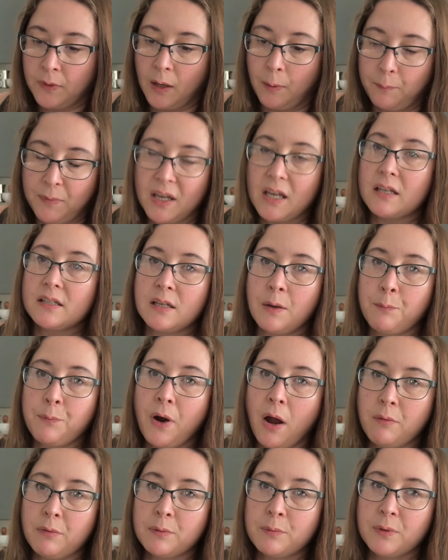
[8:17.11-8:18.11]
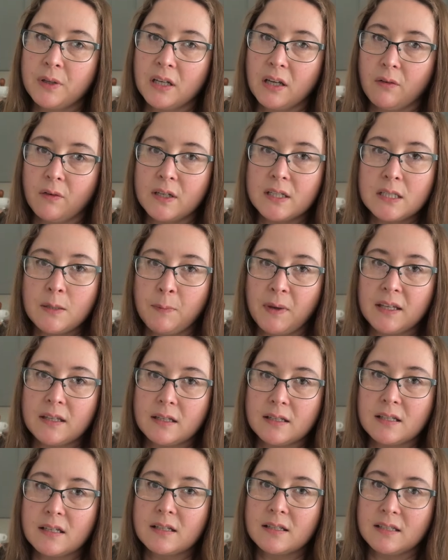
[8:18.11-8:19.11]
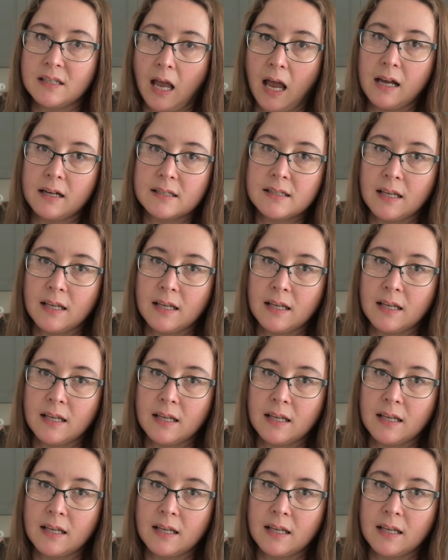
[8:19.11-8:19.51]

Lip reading: because I'm probably going to make this exact